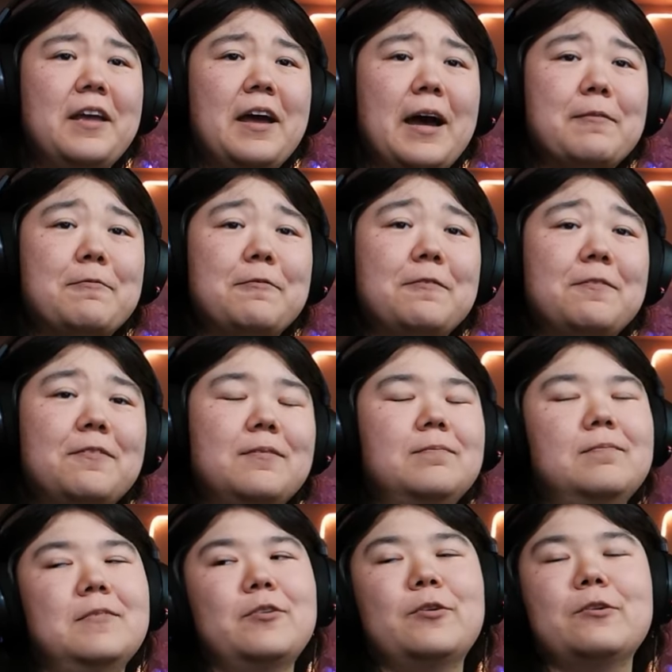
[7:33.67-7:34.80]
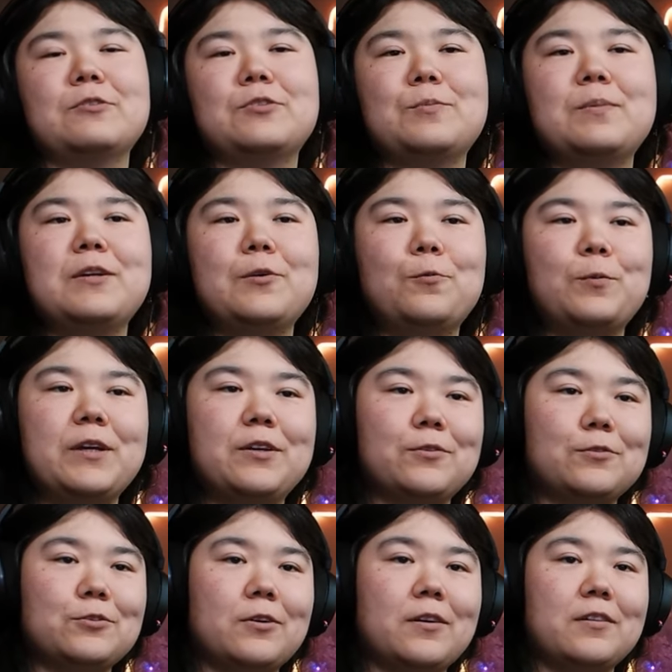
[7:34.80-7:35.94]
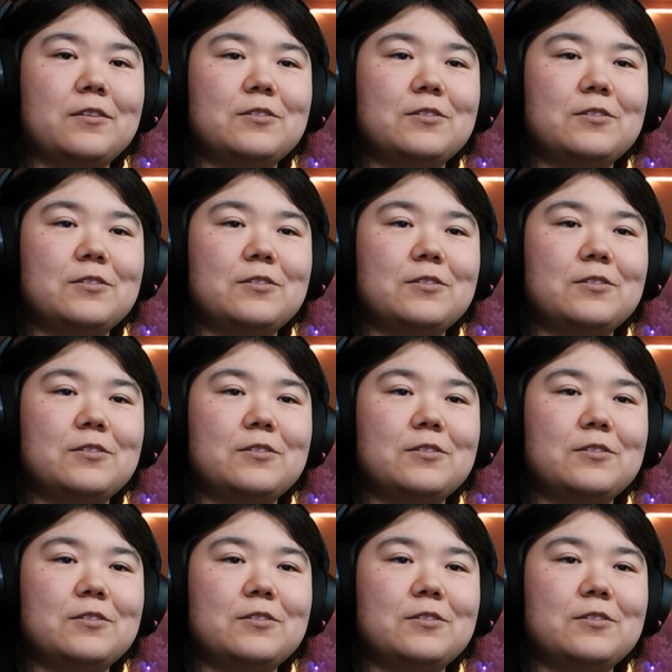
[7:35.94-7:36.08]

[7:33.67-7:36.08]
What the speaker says: I'm. Of course, there'd be a wiener drawing.